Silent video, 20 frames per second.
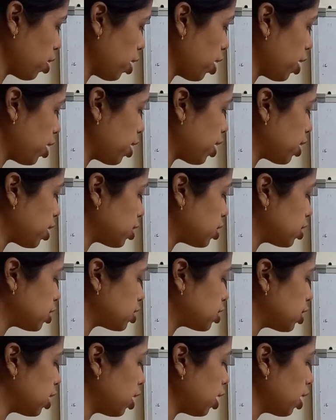and another
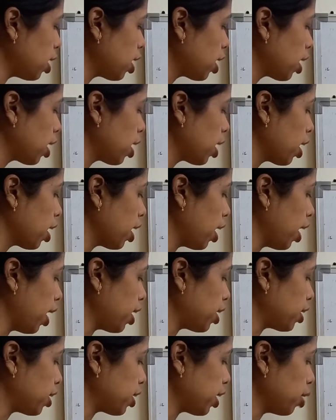is the
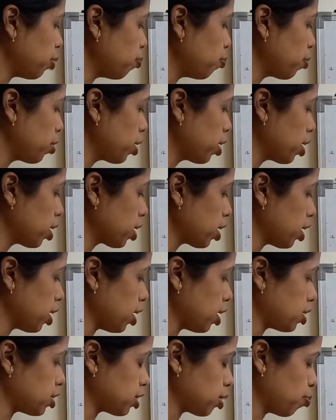n type
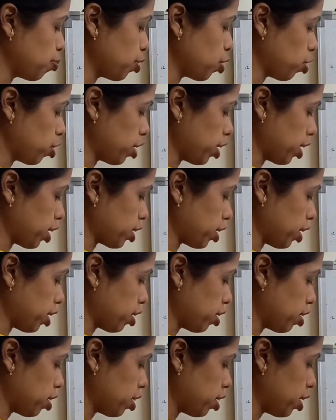semiconductor,
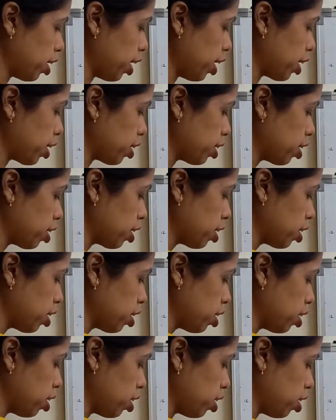right?
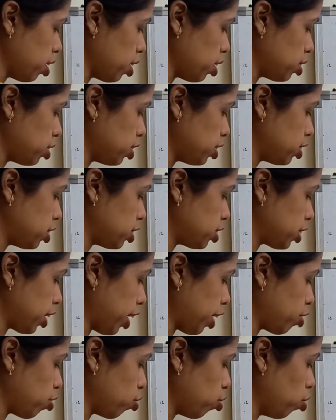This is
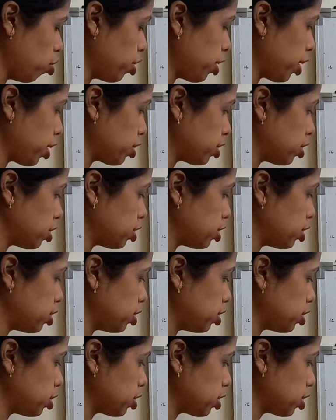anode and this
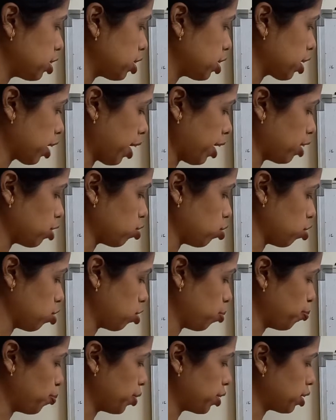is
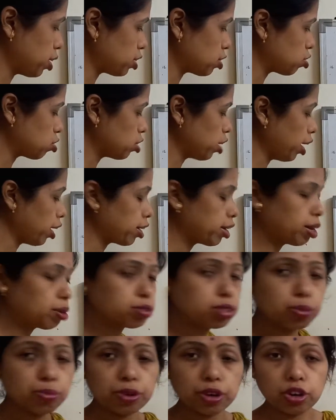cathode, p type and n type
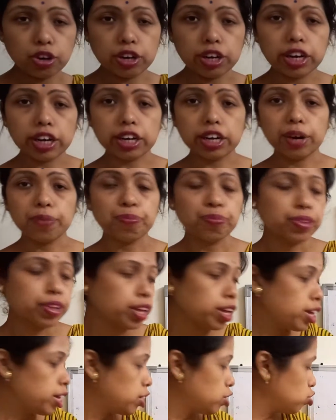semiconductor.
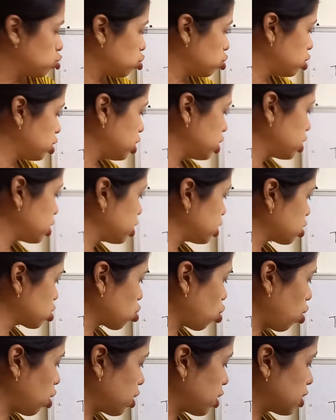So this is
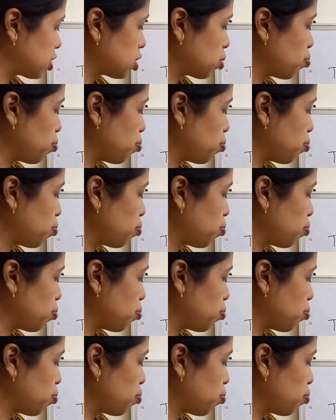called as a